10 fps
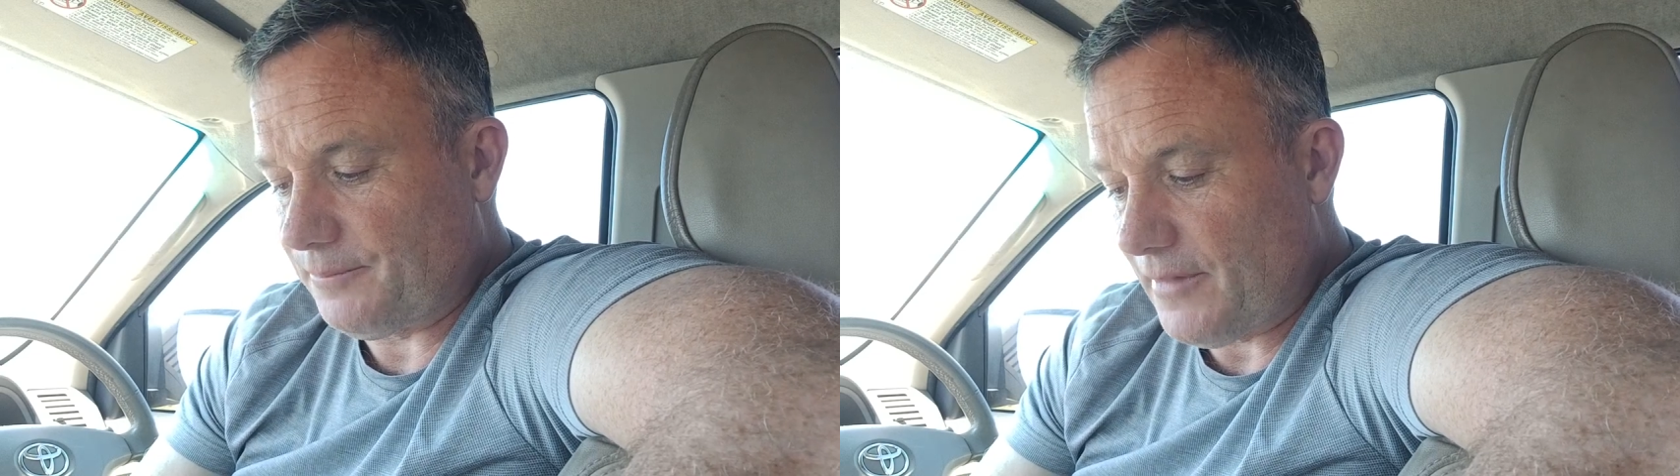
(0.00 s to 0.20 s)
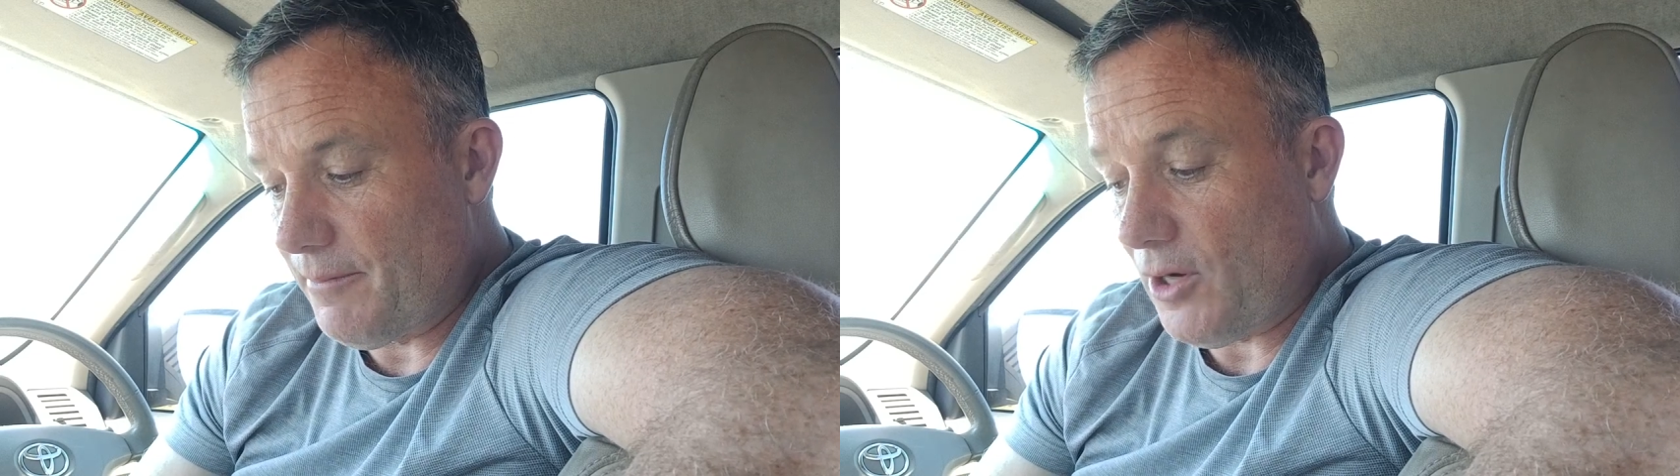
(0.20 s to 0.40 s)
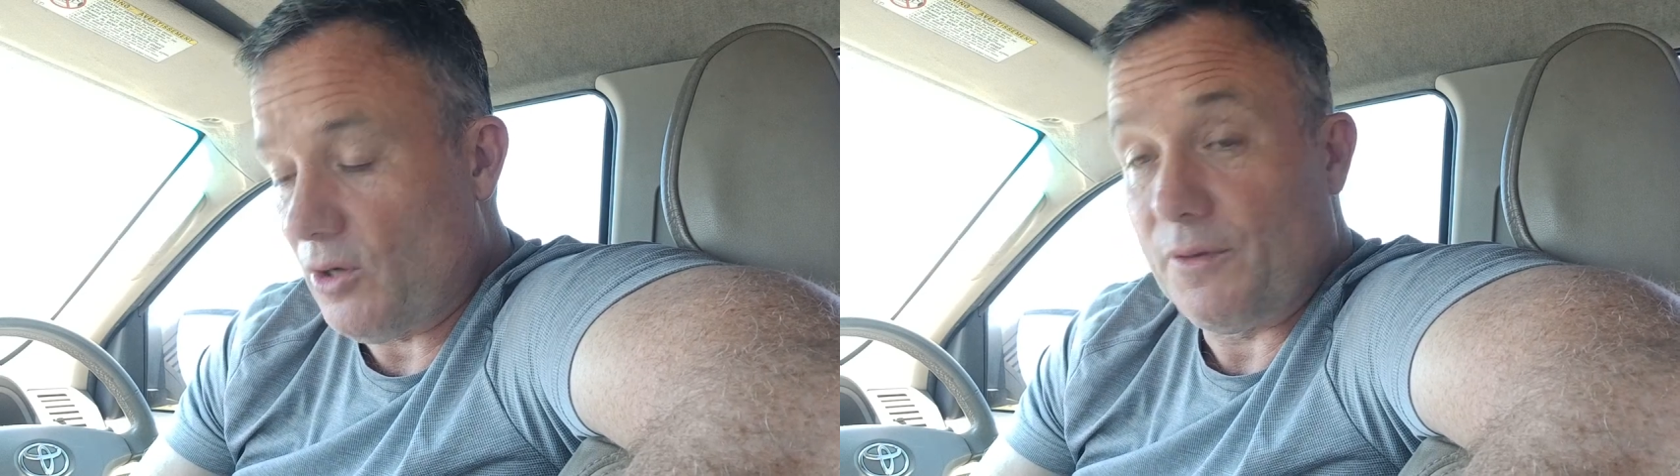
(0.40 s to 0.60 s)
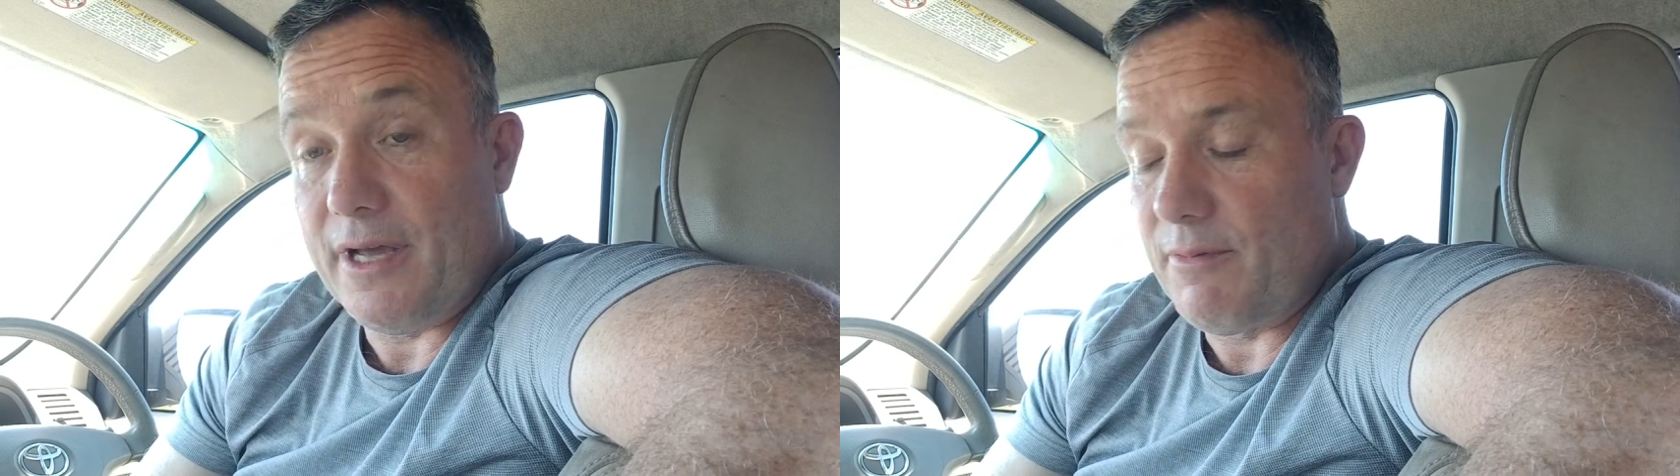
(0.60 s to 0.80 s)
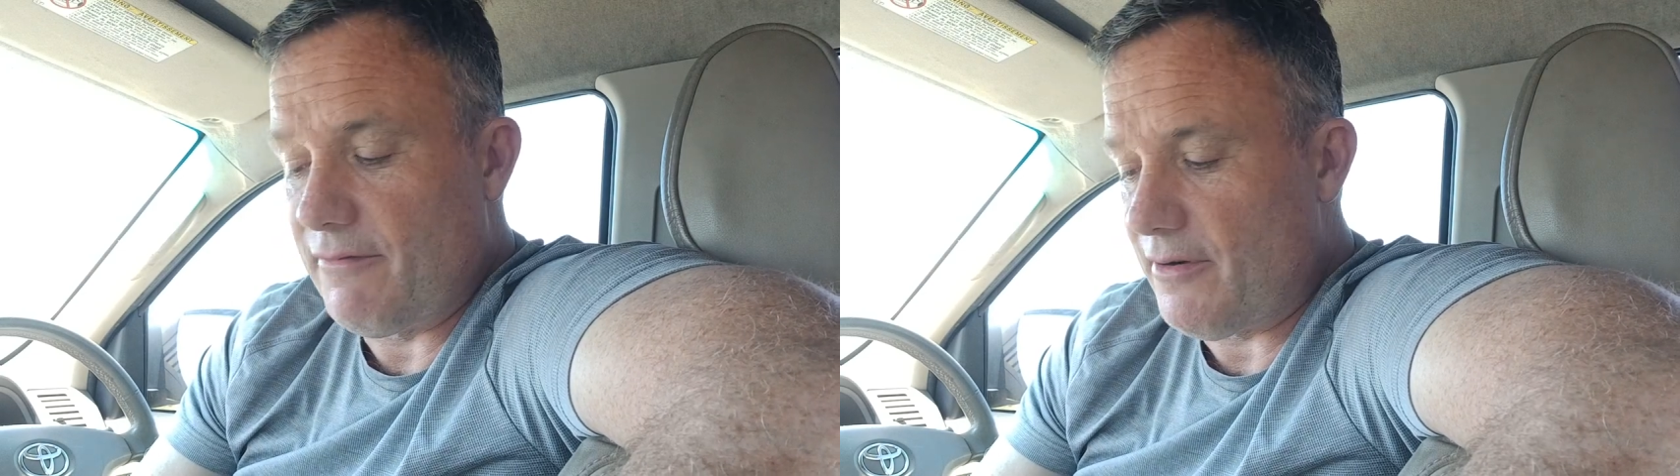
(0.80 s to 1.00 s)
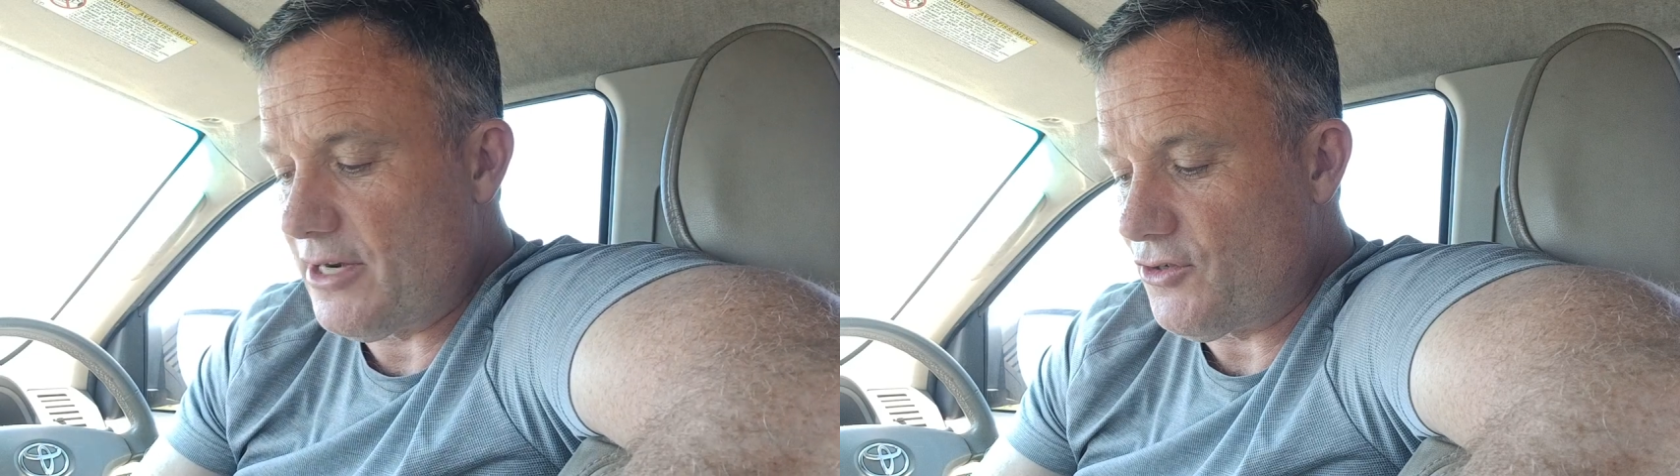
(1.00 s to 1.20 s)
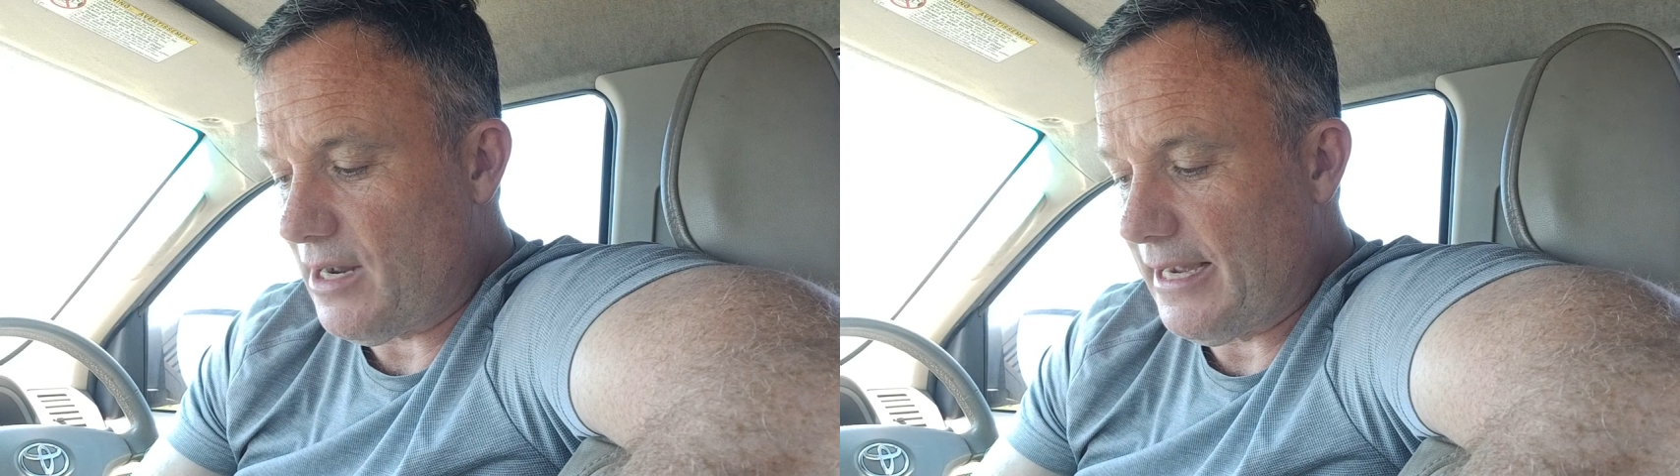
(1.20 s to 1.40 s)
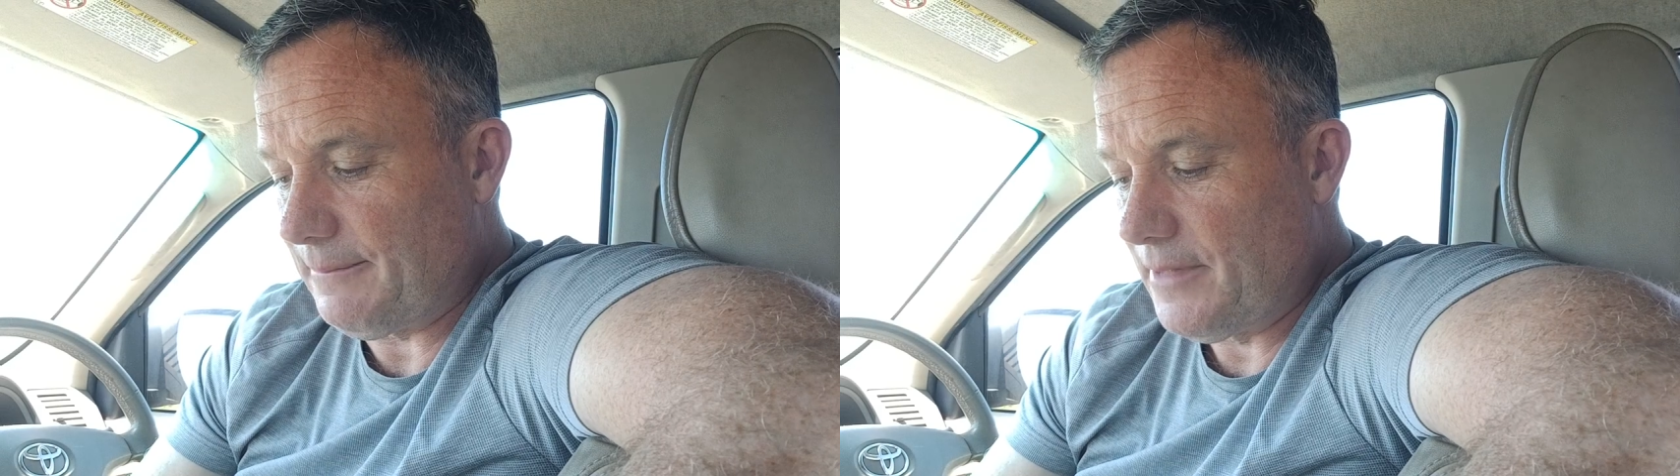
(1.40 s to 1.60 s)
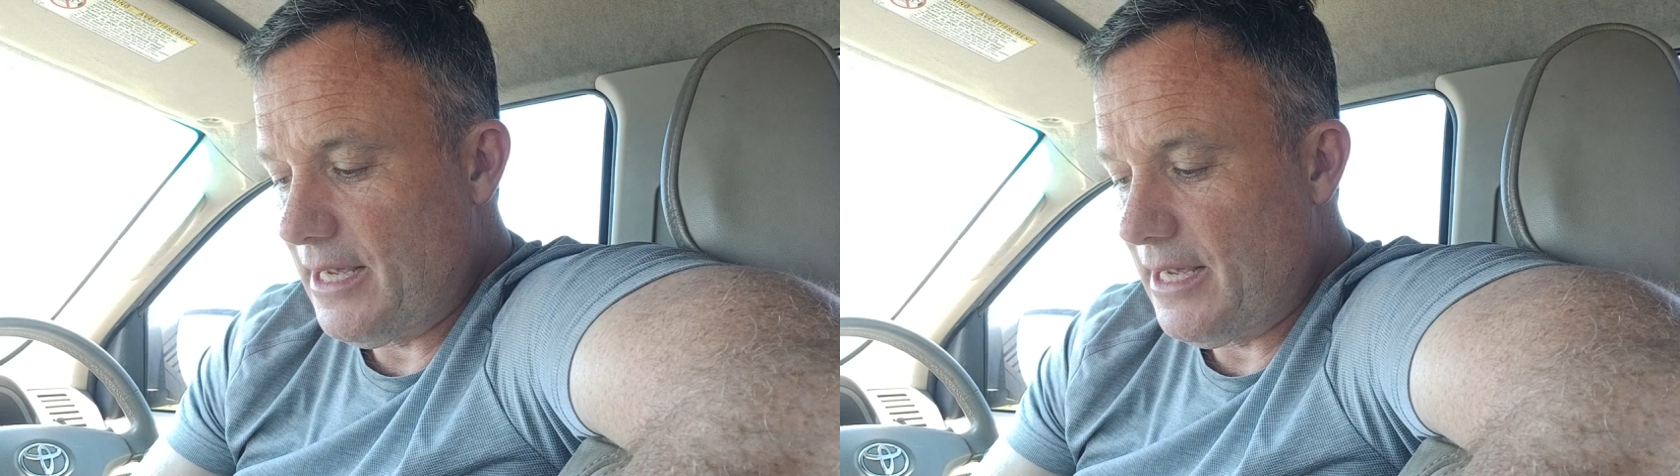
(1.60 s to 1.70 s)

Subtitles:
and behold, they were very dry.